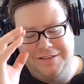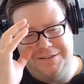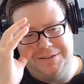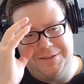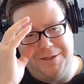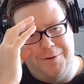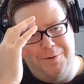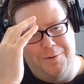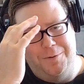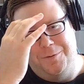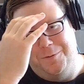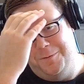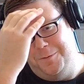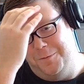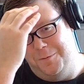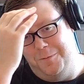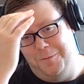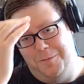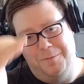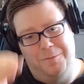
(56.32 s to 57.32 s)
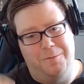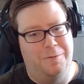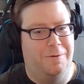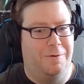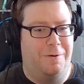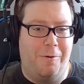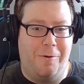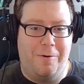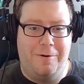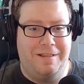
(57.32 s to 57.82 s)
So we're
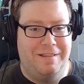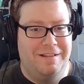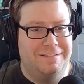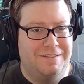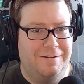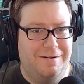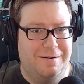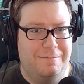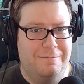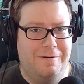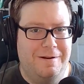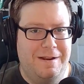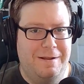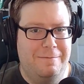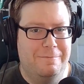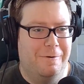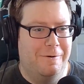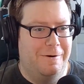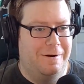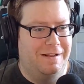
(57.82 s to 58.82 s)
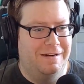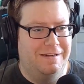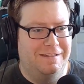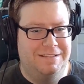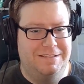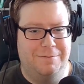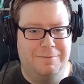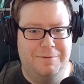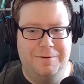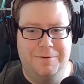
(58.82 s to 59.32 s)
recording this on a Monday morning, and as
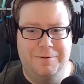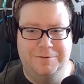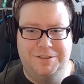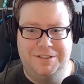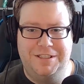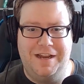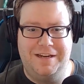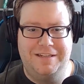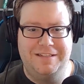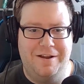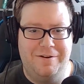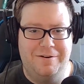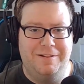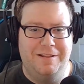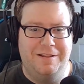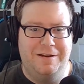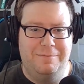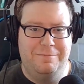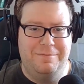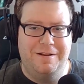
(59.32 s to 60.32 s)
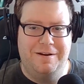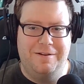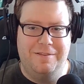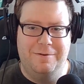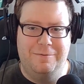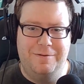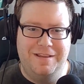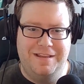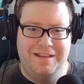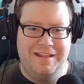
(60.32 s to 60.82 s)
someone who checked out a little bit on the
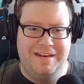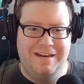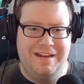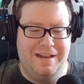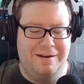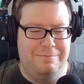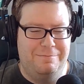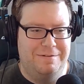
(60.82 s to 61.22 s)
weekend, had a